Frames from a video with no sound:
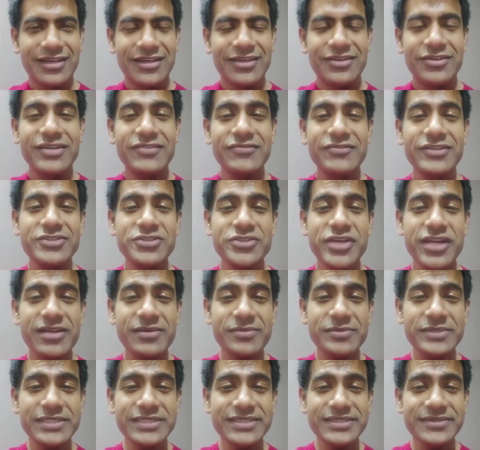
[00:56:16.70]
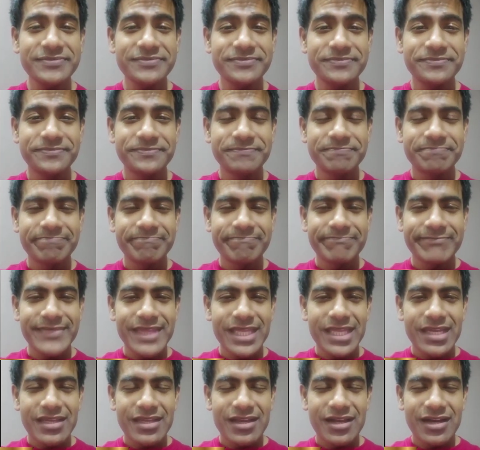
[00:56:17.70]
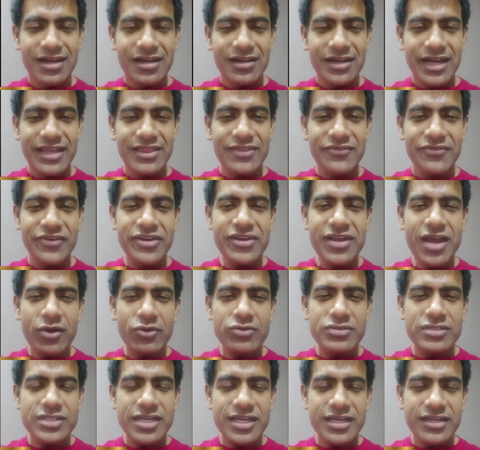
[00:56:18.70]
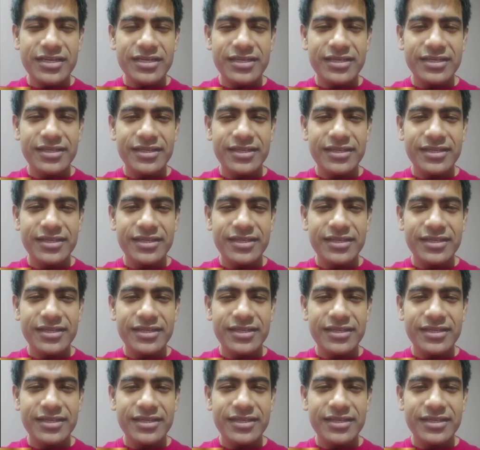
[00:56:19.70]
Good evening, gentlemen. At the very outset,